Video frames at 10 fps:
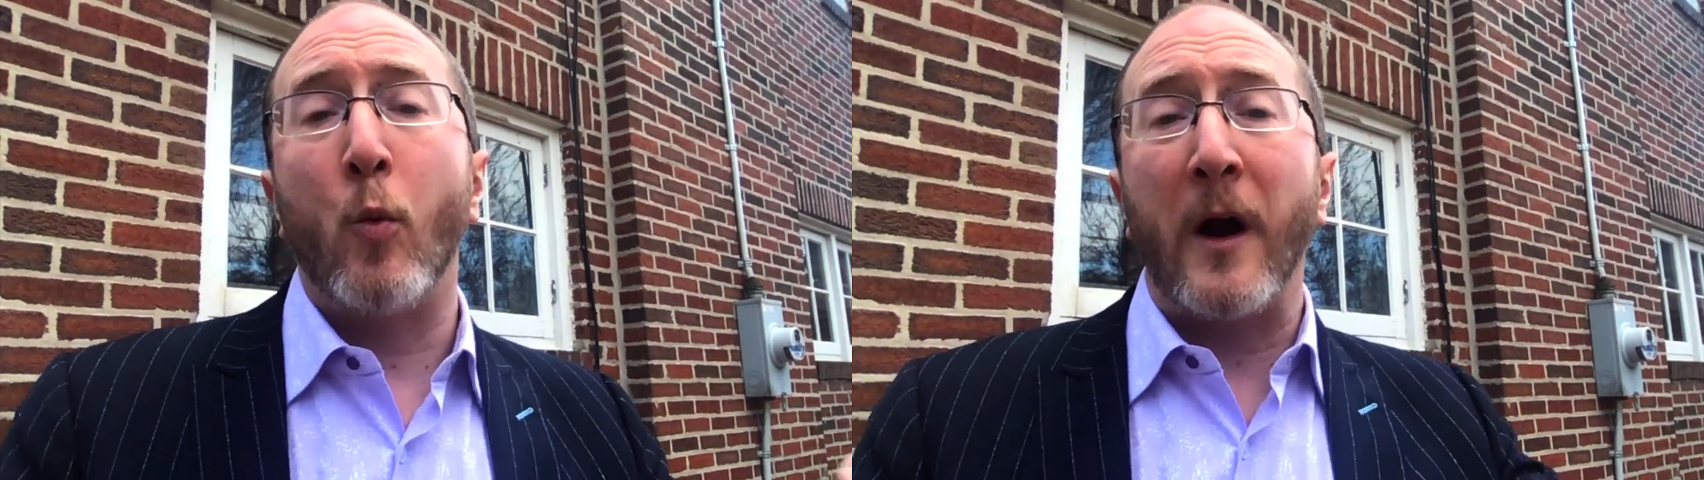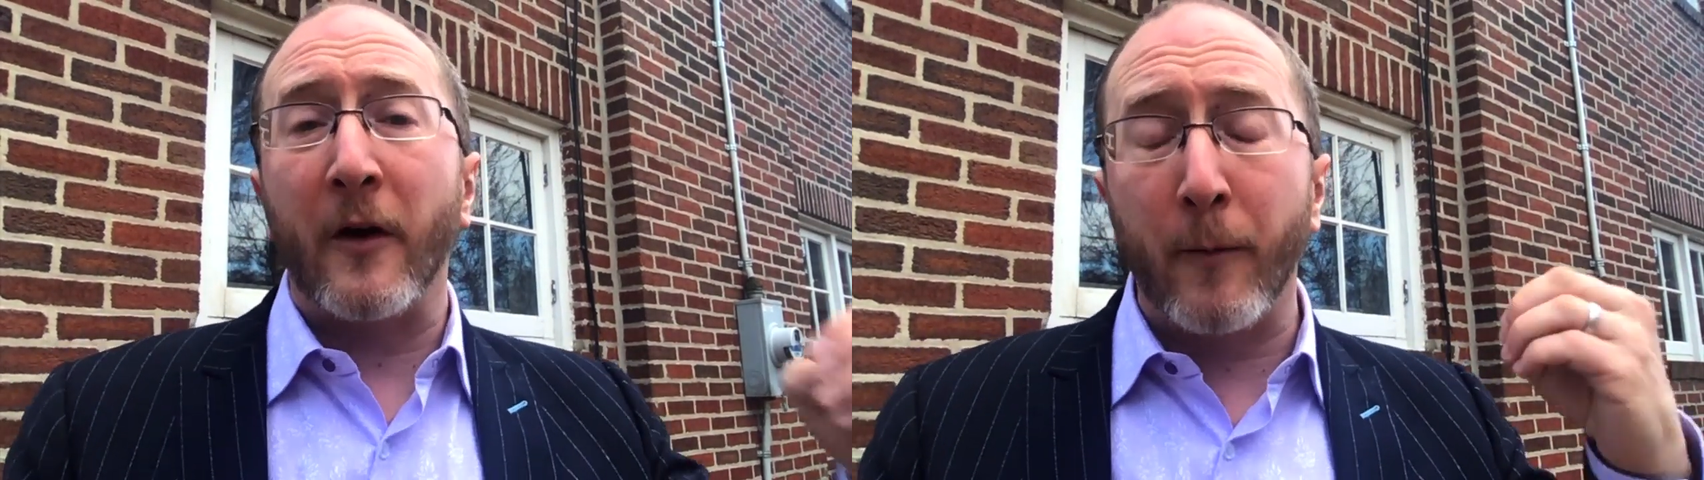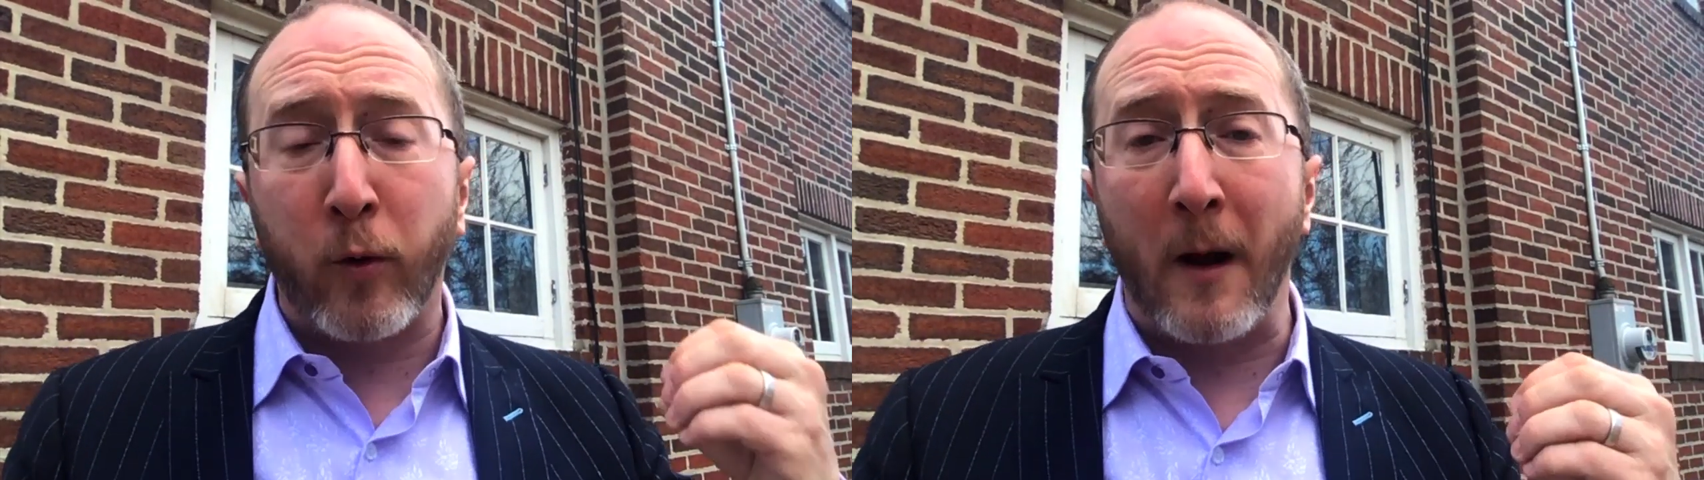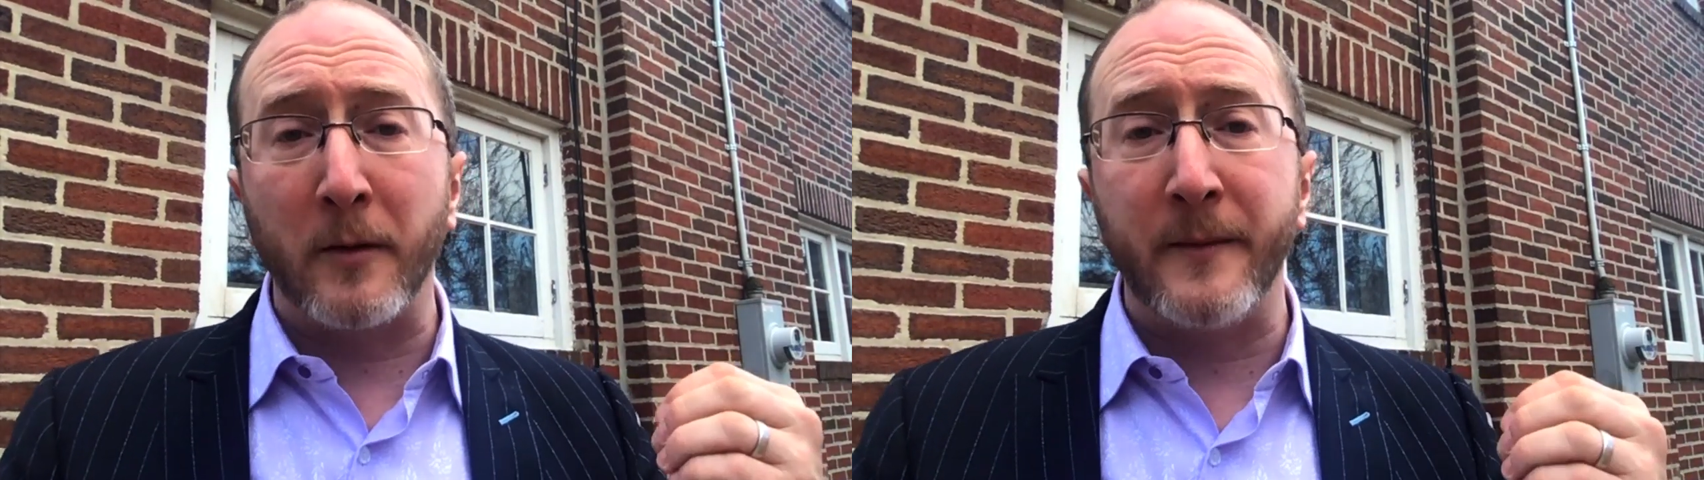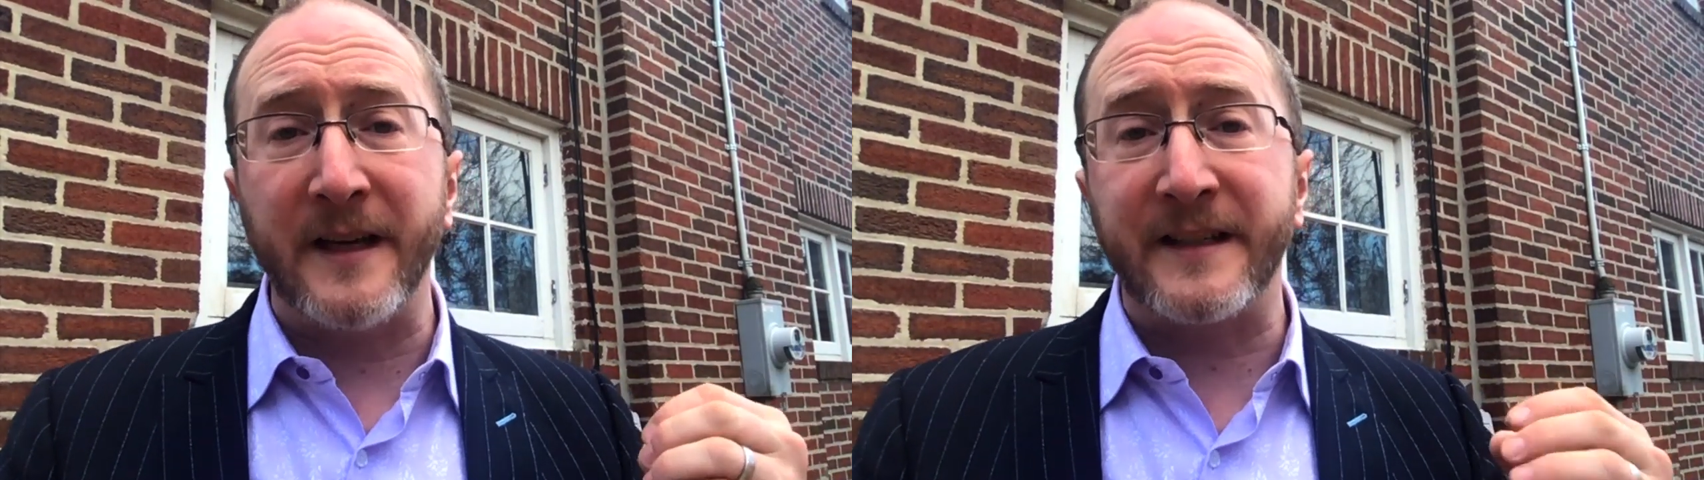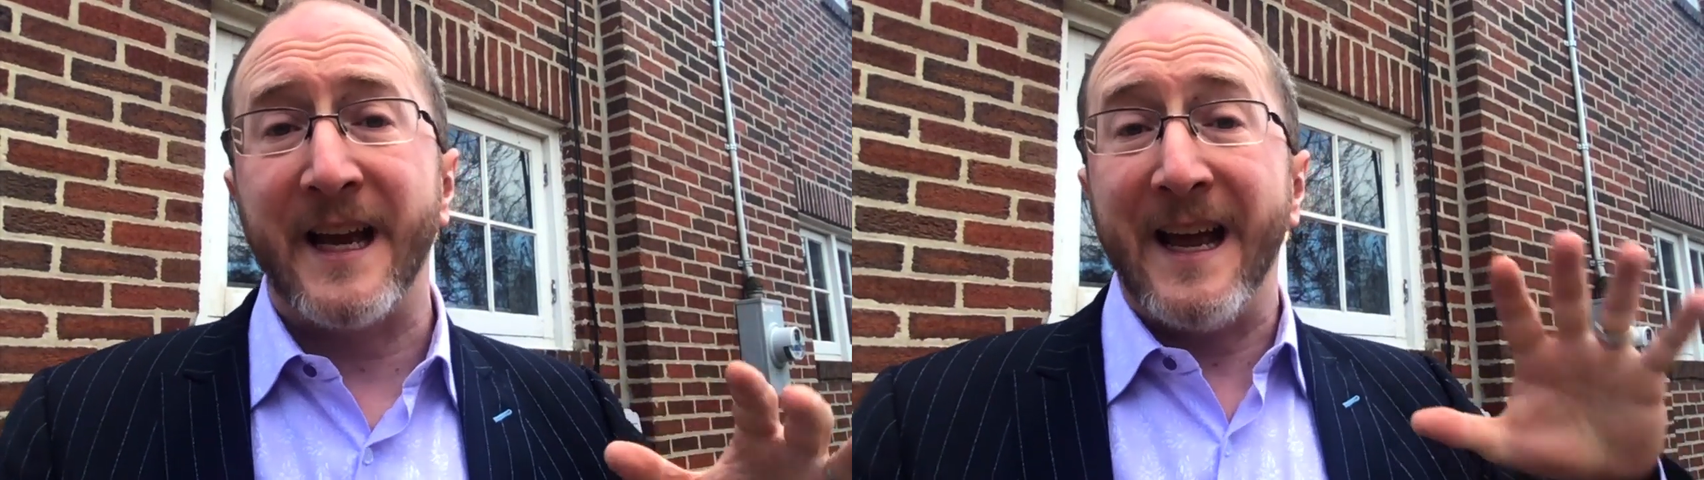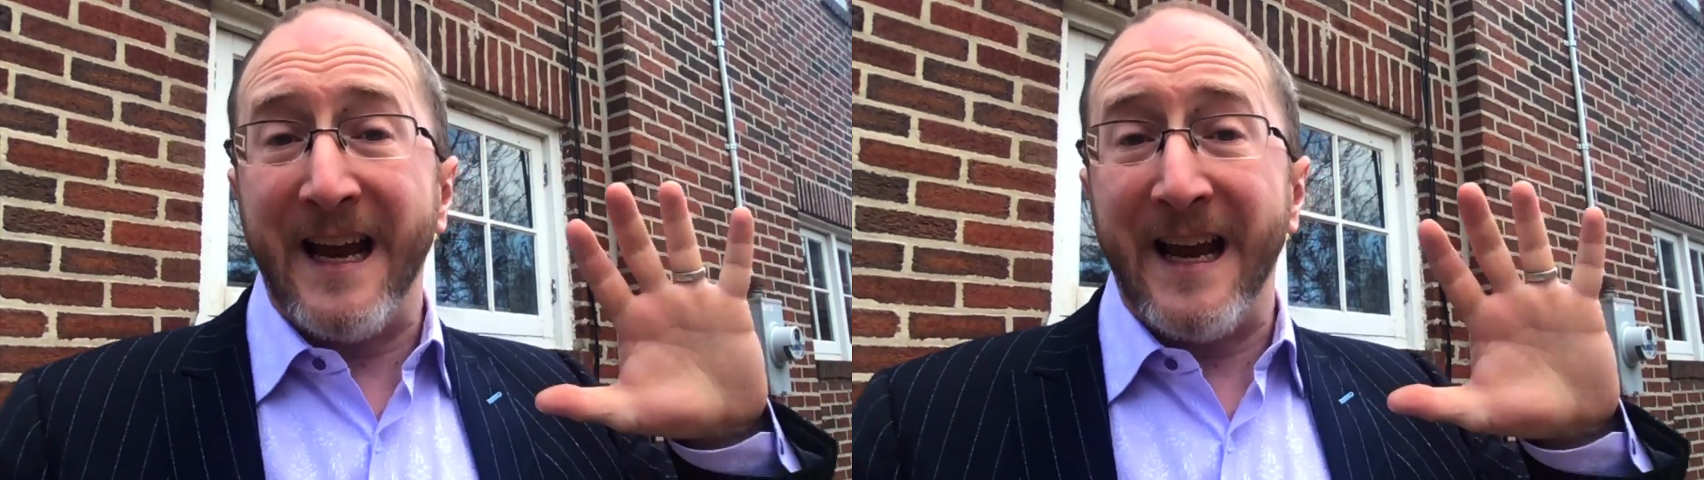where the problem is